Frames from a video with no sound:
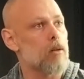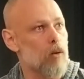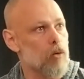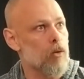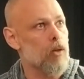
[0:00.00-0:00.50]
and
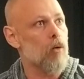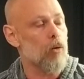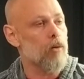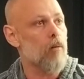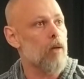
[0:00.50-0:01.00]
serotonin
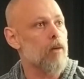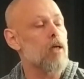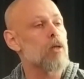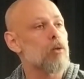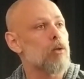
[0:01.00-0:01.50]
all the time like
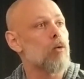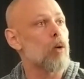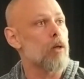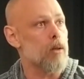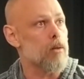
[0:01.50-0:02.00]
they actually know
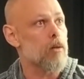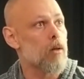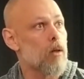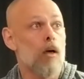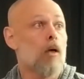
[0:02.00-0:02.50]
what it is.
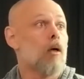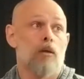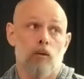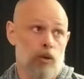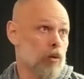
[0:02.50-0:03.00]
Mm-hmm.
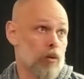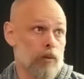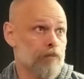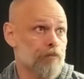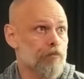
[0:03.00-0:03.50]
No, you don't.